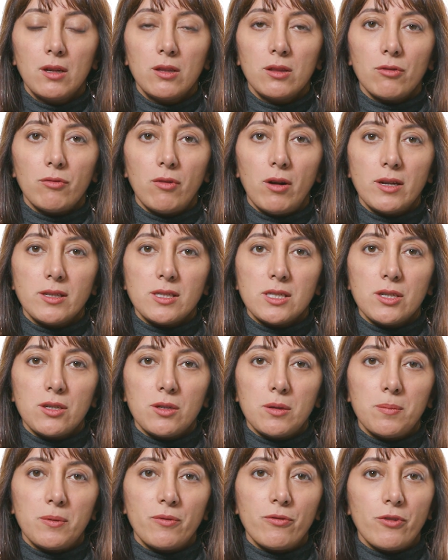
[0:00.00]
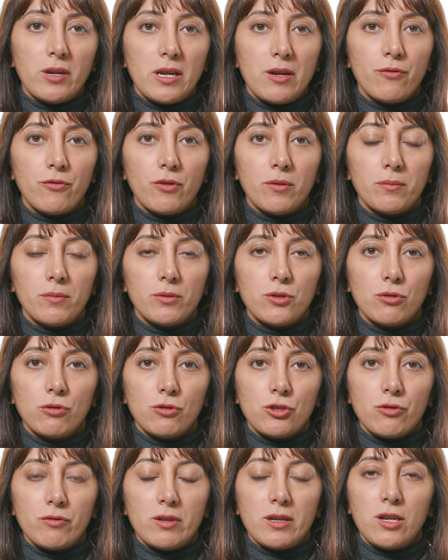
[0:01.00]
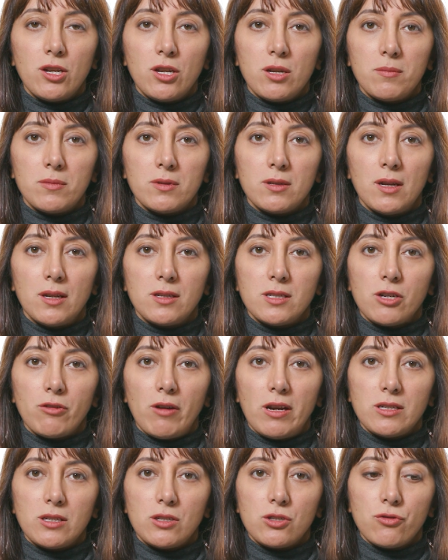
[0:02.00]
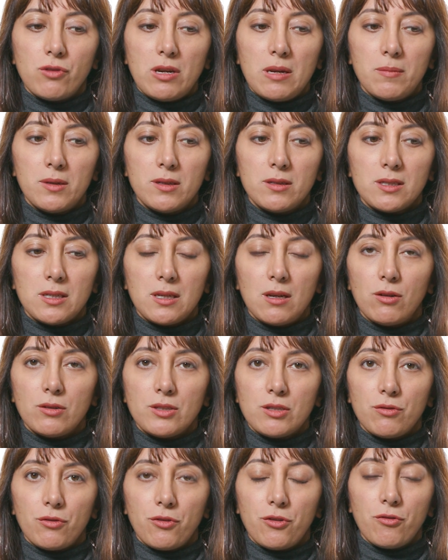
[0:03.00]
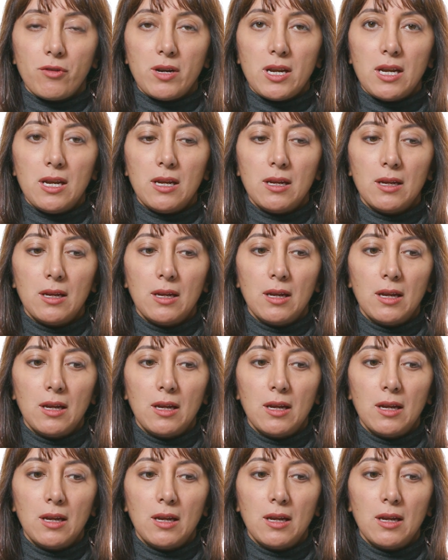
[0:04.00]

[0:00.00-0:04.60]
the right to be free from torture, inhuman and degrading treatment in Article 3,